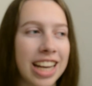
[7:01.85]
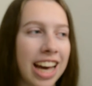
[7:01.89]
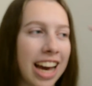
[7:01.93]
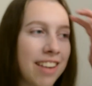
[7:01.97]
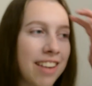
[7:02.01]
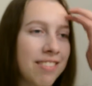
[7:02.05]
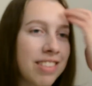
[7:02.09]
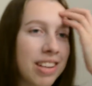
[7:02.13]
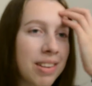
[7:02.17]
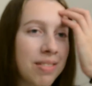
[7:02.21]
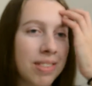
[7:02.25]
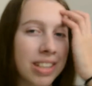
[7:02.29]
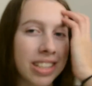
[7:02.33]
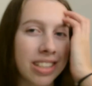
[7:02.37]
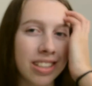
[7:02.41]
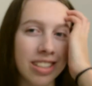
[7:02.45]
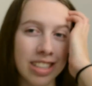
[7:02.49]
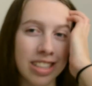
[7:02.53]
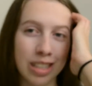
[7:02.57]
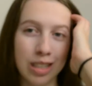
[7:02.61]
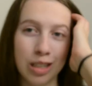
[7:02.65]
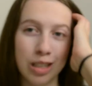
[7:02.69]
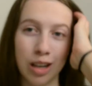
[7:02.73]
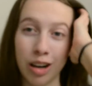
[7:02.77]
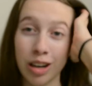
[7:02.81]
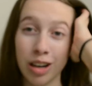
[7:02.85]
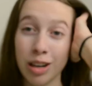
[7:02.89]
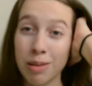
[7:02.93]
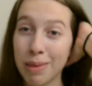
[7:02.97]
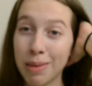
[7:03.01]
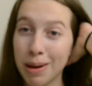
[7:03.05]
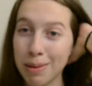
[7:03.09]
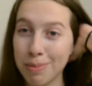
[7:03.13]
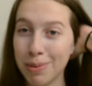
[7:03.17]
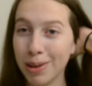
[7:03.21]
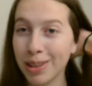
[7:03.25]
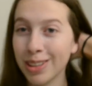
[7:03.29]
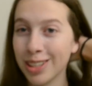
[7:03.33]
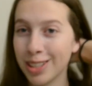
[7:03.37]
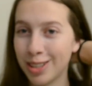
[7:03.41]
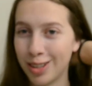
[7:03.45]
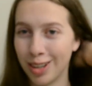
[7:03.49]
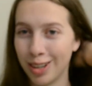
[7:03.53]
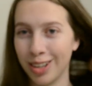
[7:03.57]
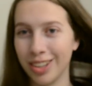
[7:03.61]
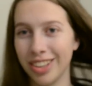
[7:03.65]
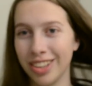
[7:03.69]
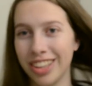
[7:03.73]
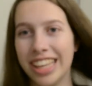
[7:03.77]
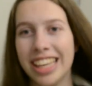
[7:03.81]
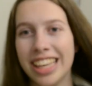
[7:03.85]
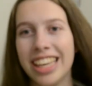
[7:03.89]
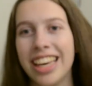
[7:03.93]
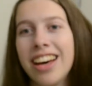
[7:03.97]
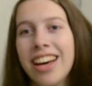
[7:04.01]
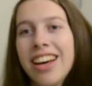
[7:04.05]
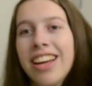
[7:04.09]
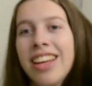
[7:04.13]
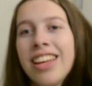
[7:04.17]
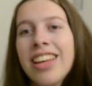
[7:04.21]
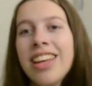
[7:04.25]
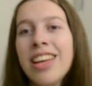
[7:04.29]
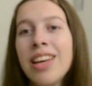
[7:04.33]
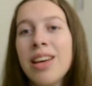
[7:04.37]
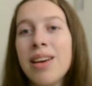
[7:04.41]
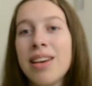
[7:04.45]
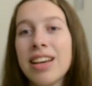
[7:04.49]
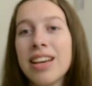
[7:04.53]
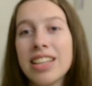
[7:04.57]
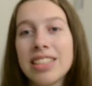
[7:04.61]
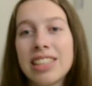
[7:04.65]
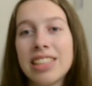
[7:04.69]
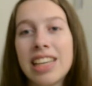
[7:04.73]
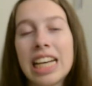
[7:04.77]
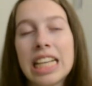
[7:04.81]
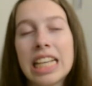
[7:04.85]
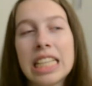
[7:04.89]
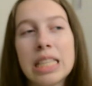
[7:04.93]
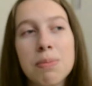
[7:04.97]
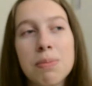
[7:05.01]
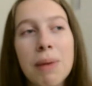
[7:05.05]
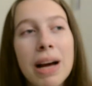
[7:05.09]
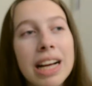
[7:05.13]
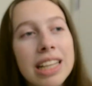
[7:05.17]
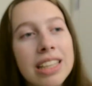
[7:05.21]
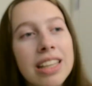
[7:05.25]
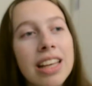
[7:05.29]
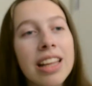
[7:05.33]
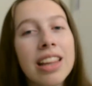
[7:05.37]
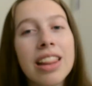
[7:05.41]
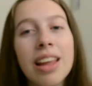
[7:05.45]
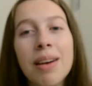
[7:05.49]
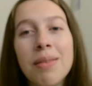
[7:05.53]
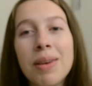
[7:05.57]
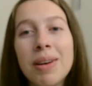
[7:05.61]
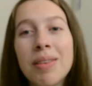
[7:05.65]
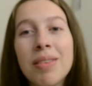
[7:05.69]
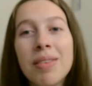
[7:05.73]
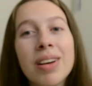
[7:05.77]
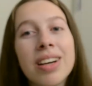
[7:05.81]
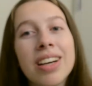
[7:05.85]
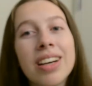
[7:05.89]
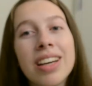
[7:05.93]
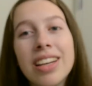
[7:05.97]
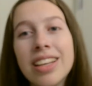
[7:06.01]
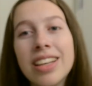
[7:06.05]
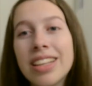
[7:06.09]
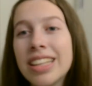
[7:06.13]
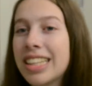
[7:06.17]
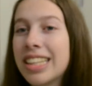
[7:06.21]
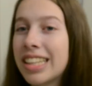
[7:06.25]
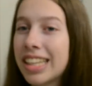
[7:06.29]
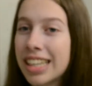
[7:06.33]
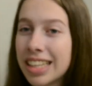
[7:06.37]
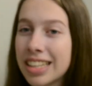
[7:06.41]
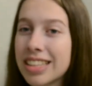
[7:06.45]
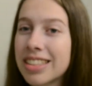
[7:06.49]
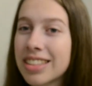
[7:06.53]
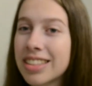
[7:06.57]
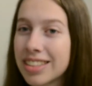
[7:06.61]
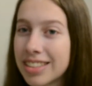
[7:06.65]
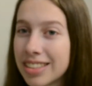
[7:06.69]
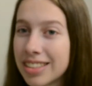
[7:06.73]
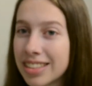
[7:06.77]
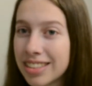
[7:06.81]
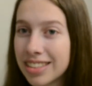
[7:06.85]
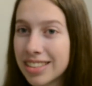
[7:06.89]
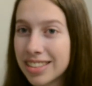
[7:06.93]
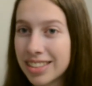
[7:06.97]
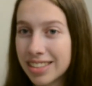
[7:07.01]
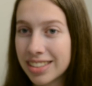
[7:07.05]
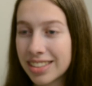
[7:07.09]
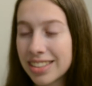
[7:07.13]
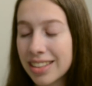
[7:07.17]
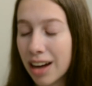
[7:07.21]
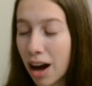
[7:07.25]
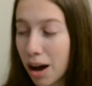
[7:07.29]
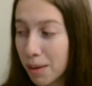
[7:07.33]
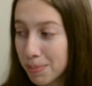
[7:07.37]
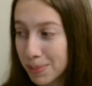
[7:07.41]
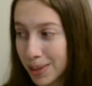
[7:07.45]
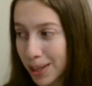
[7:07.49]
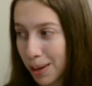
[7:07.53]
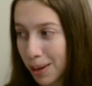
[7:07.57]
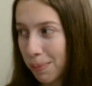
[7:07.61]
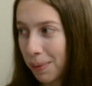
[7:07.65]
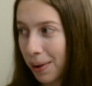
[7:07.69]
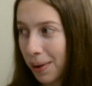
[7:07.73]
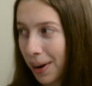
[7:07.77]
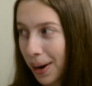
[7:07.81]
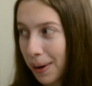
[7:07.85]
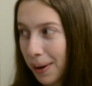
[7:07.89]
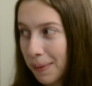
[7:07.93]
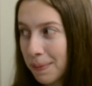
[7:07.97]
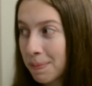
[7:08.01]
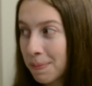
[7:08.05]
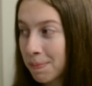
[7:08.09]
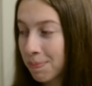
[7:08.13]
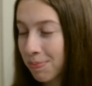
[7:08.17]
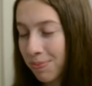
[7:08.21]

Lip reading: I haven't even started my bullet journaling yet because I expected that we were gonna like stop somewhere,